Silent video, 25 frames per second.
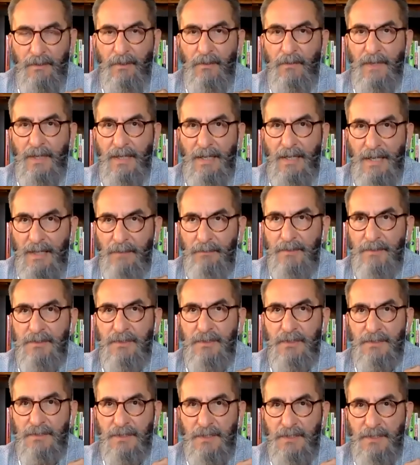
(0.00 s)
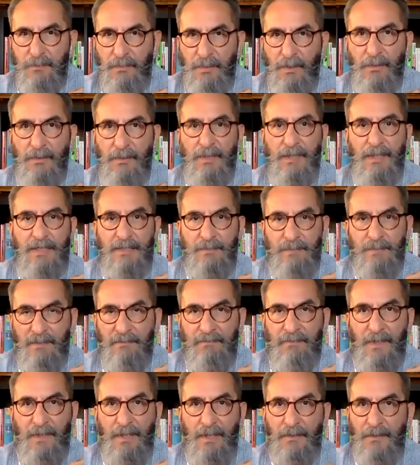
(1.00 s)
or that I was just as broken as my
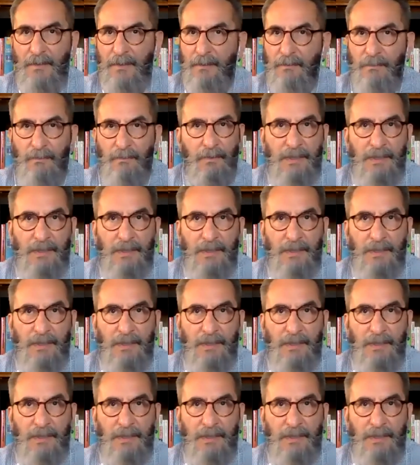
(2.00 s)
father,